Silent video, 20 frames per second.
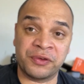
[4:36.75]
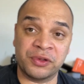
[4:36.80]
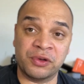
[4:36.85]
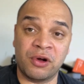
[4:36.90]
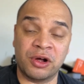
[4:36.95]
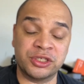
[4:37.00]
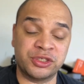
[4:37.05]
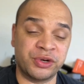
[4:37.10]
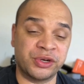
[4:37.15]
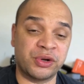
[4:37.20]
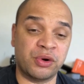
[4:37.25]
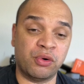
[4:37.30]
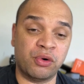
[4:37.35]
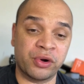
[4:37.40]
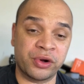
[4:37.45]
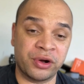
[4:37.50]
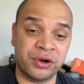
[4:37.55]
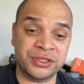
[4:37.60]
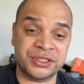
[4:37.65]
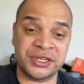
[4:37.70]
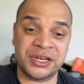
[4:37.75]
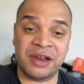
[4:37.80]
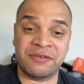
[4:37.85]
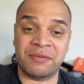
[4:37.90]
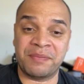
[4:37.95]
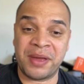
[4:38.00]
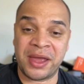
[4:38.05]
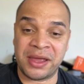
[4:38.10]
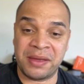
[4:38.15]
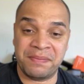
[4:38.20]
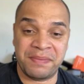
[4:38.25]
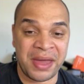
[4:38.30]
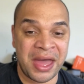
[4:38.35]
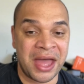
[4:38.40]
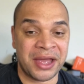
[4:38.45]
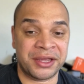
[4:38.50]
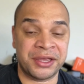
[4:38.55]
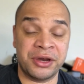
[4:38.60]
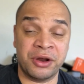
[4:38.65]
laundry quarters and never pay him back.